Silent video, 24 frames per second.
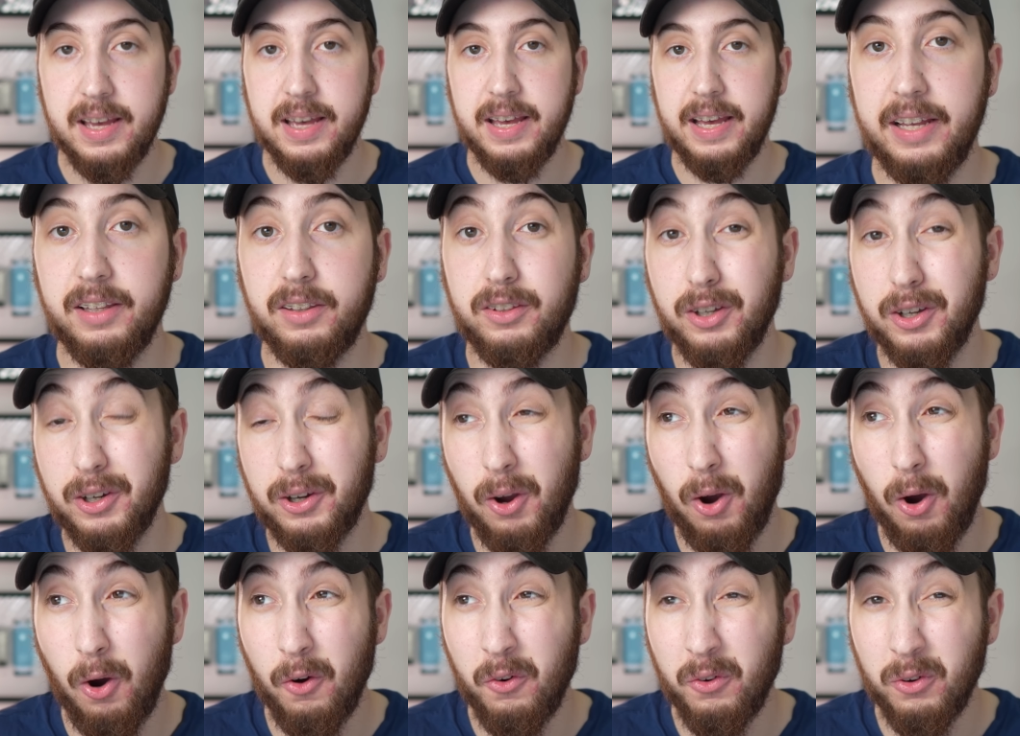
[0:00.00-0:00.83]
It
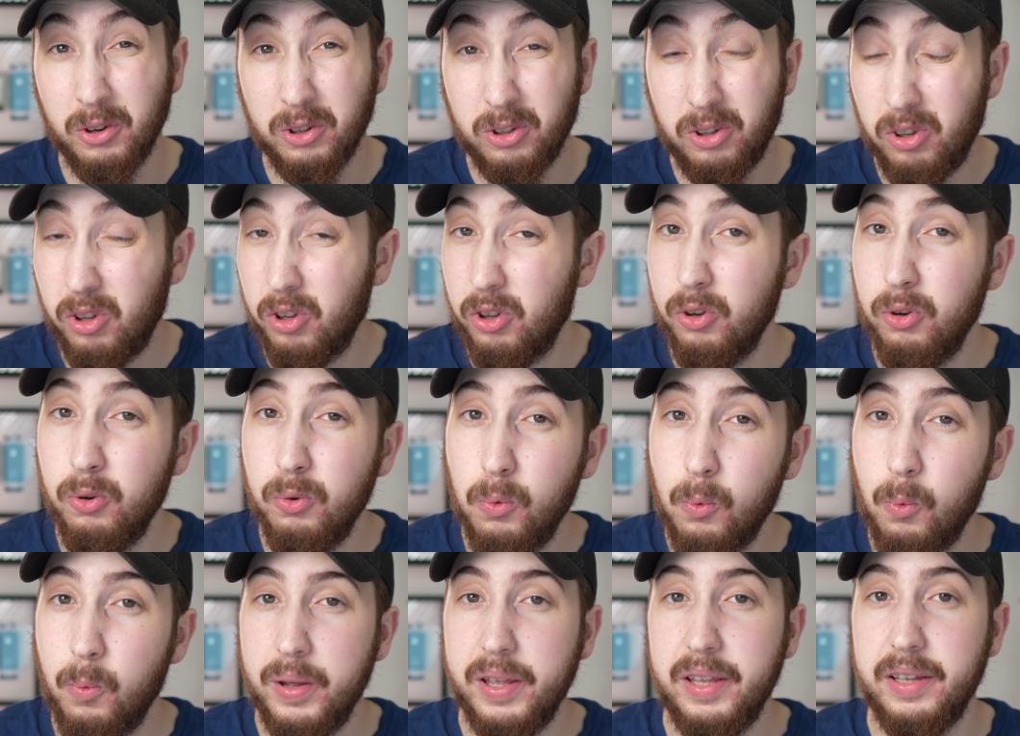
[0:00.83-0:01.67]
took over 2
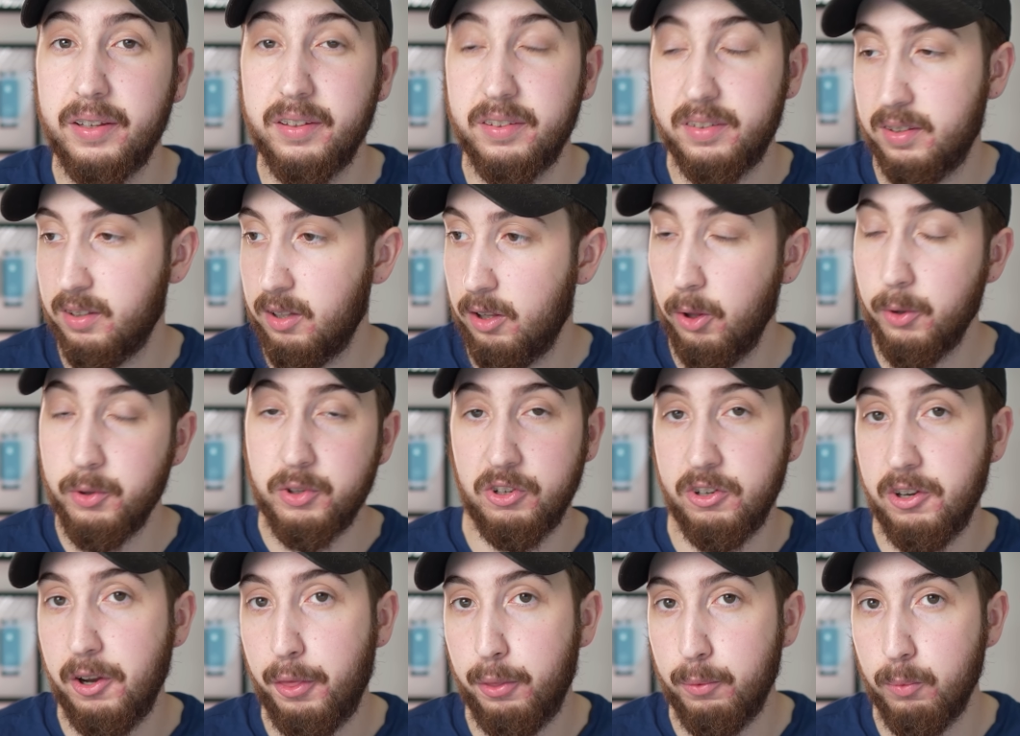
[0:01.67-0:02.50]
weeks,
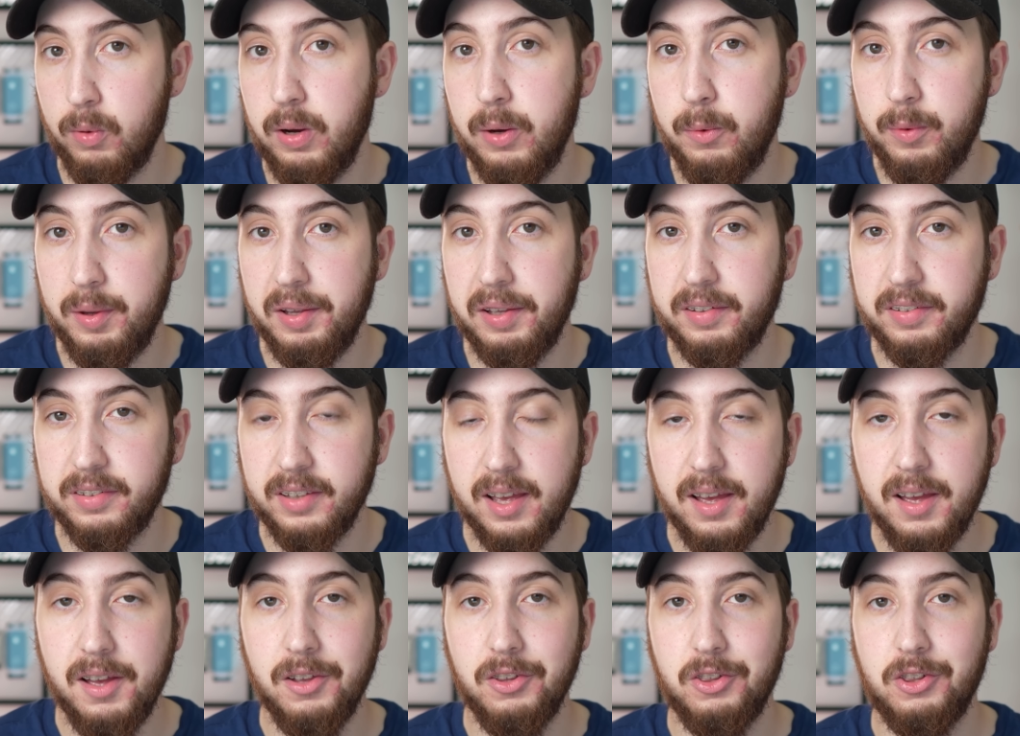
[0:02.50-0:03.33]
closer to 3 weeks,
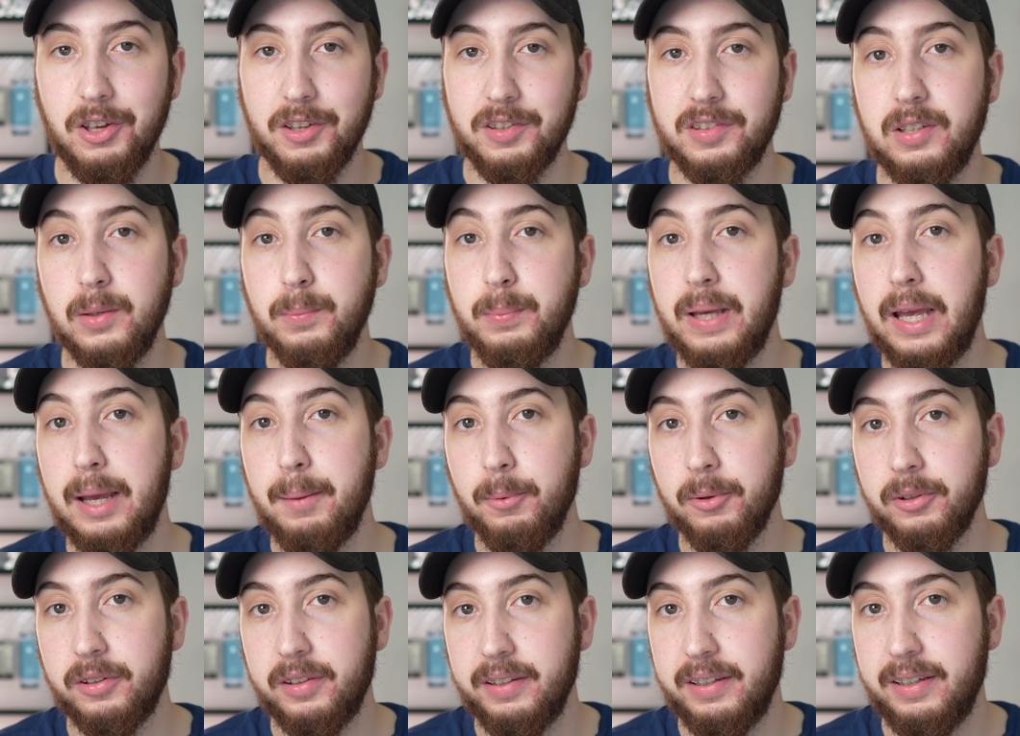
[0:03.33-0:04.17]
just to be
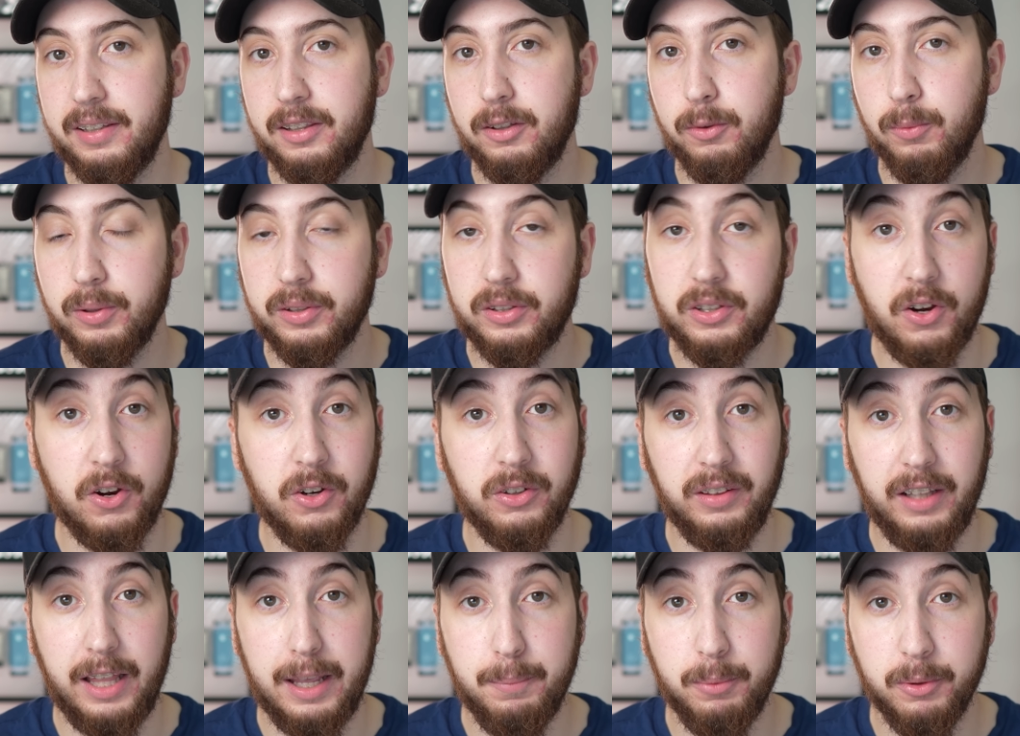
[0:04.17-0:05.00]
able to get the
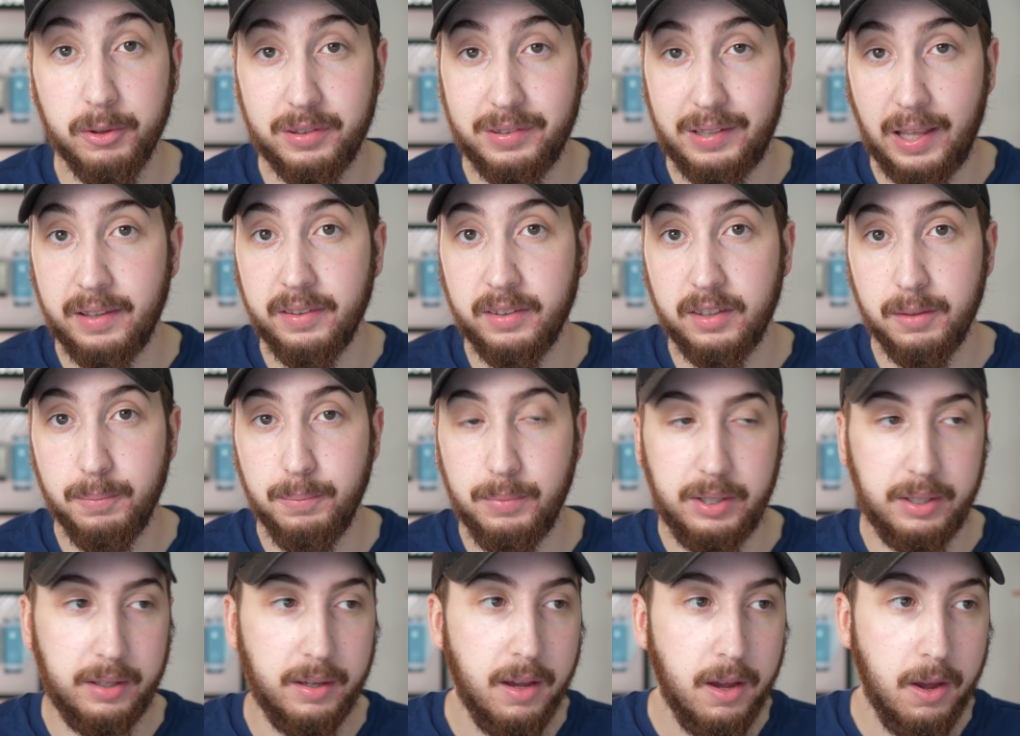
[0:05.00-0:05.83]
return label sent to
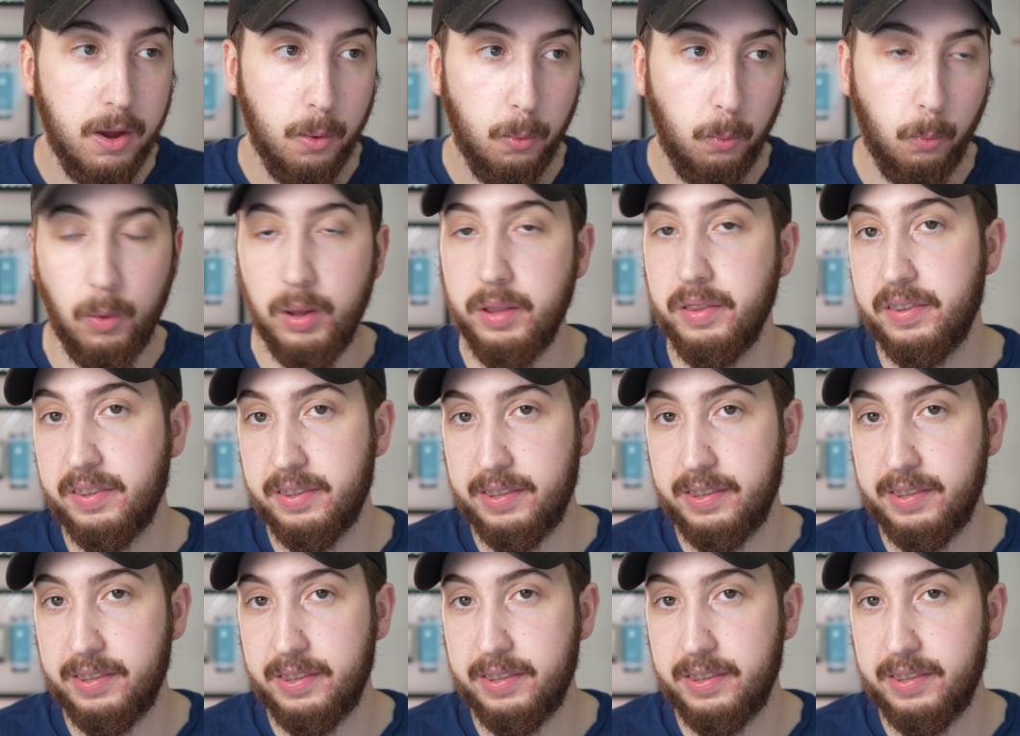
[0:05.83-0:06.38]
me once